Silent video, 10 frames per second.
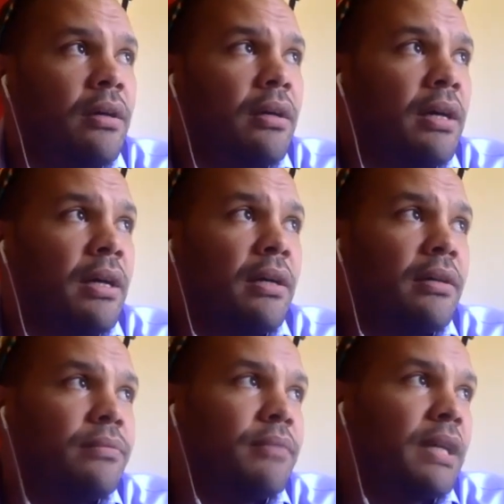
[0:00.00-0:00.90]

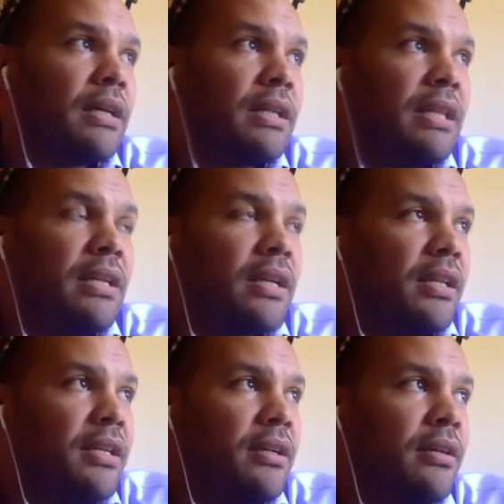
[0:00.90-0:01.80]
a clean and
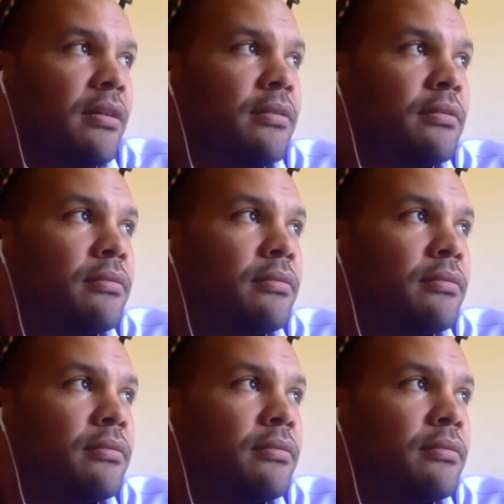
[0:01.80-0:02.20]
clear